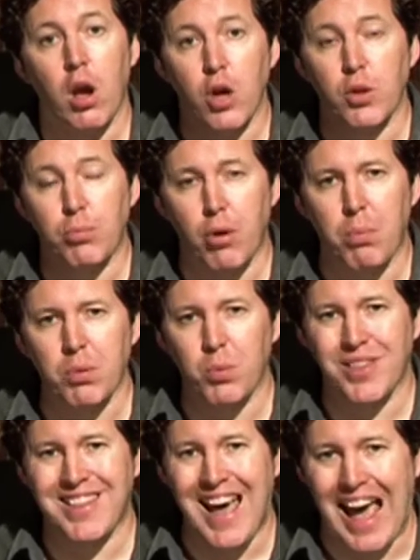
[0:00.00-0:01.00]
The problem
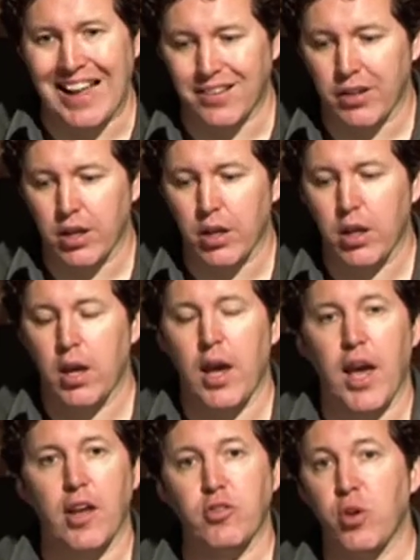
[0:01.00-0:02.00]
with that
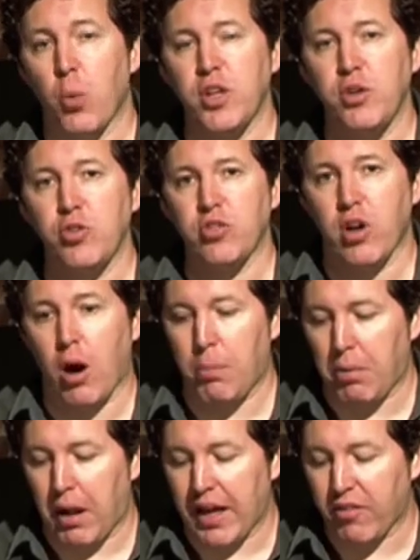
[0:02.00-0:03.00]
is that when you start
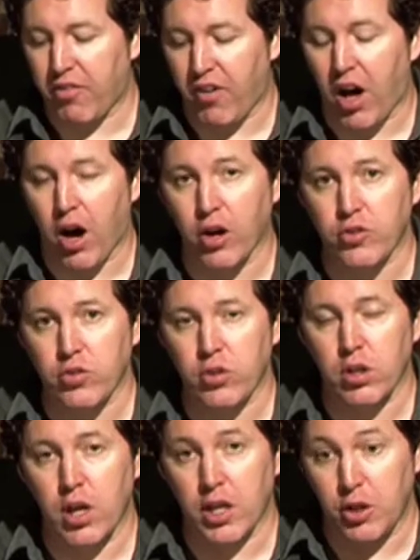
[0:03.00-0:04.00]
playing fast
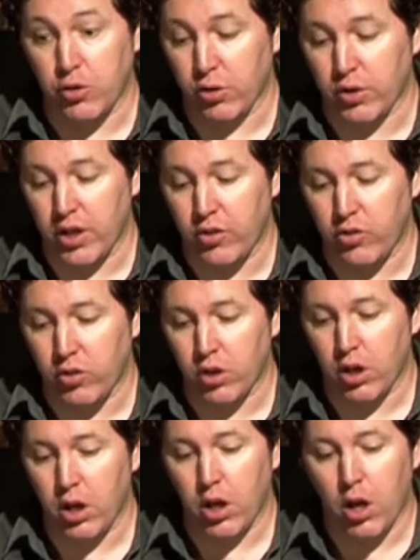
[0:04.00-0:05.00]
and you do this,
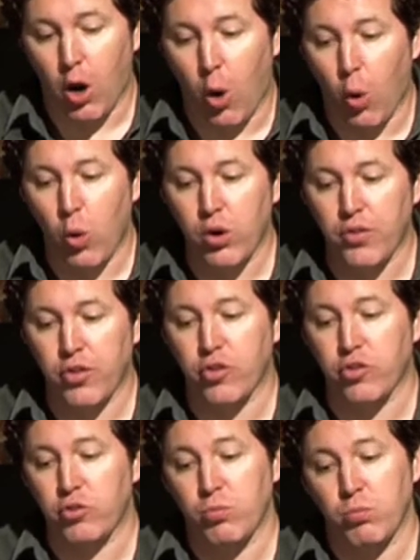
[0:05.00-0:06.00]
all of
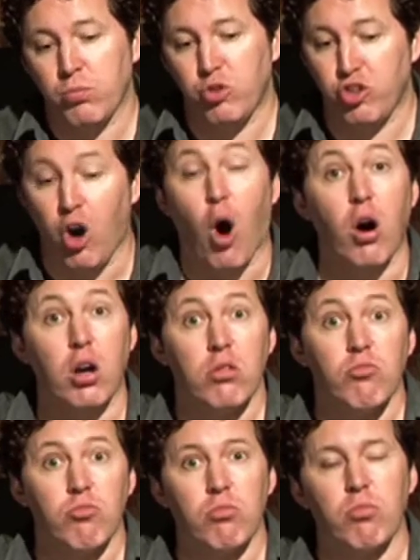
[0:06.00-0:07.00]
the shock
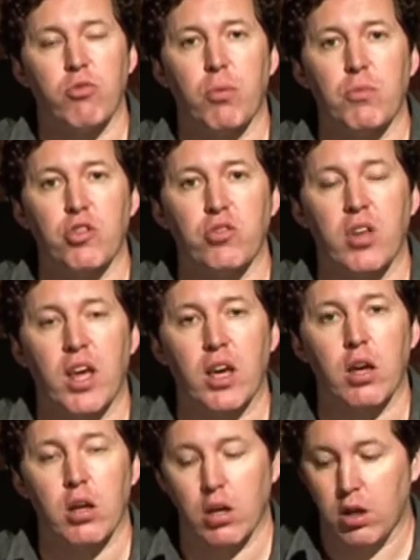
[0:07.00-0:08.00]
from the
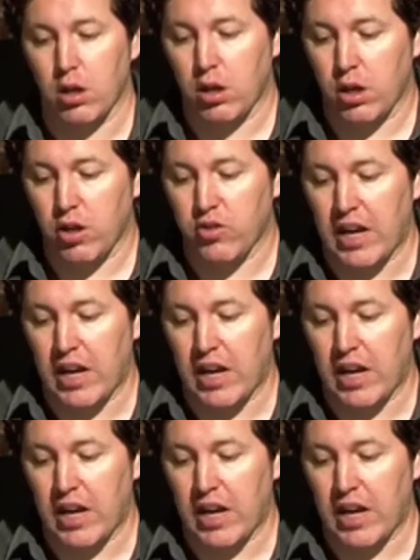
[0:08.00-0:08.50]
stick is